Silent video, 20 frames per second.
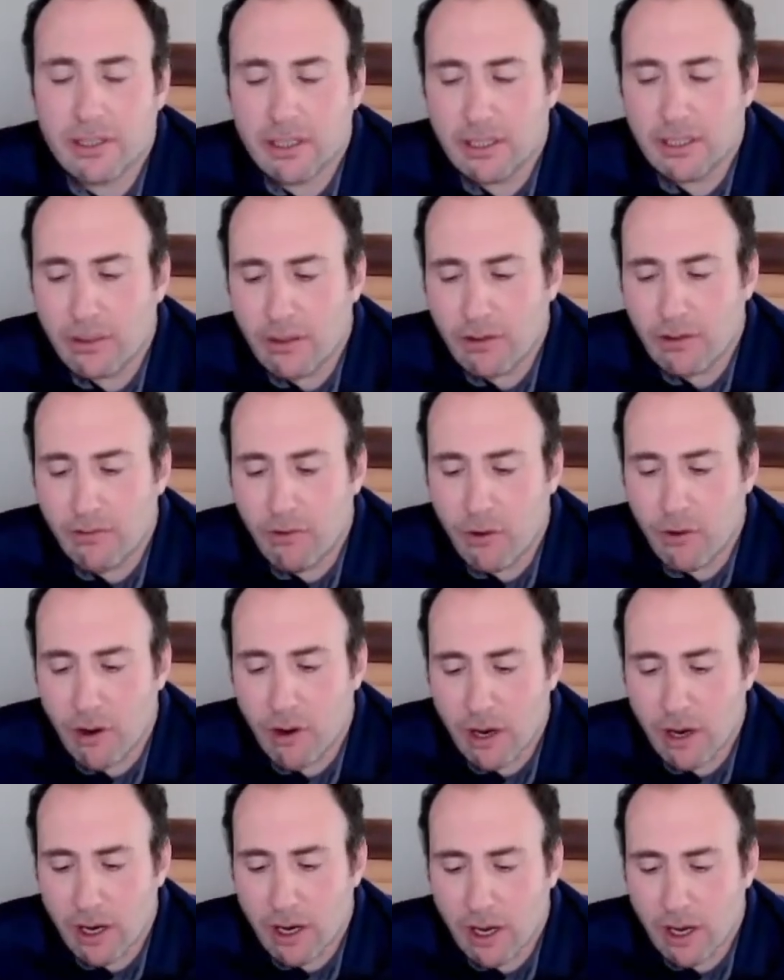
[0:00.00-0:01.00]
You look
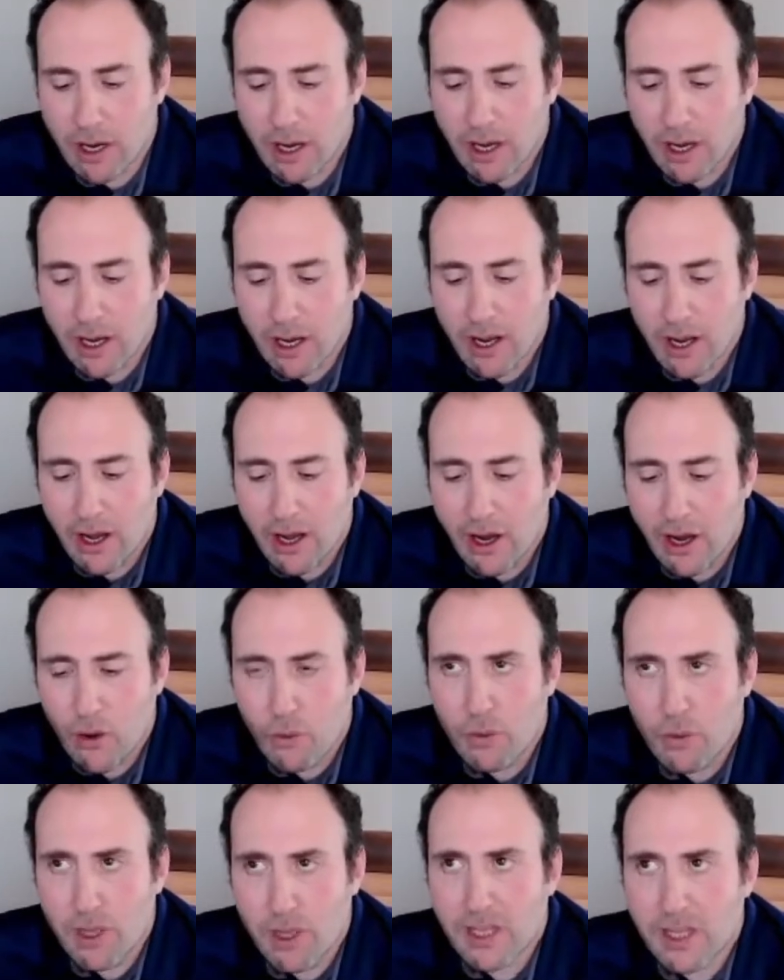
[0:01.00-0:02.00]
for
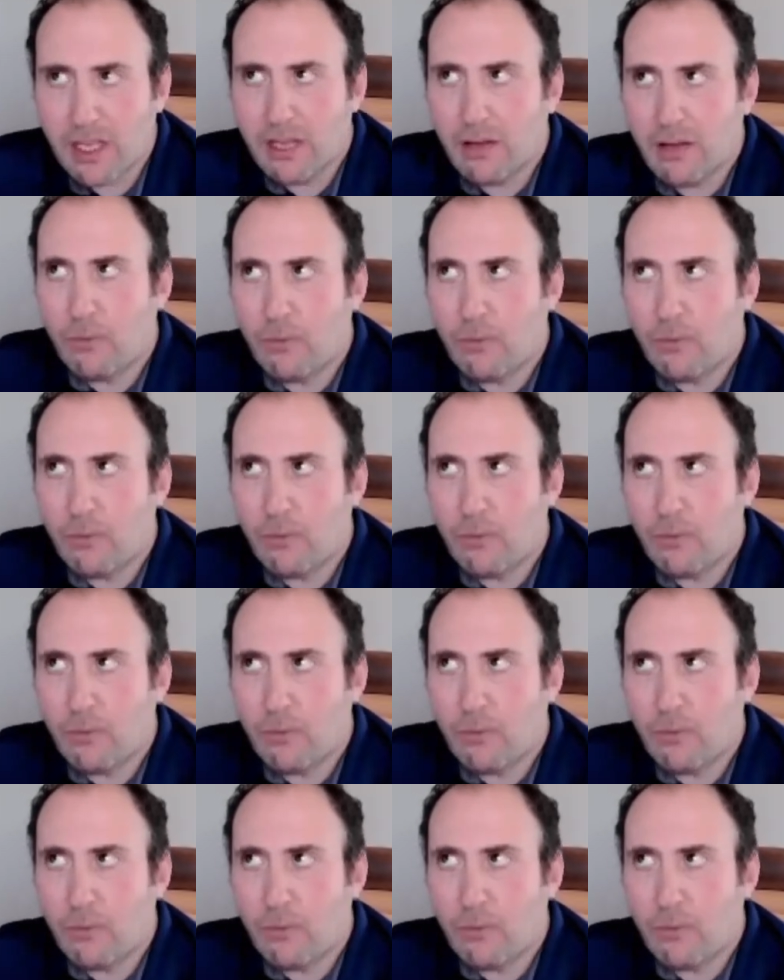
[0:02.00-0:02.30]
when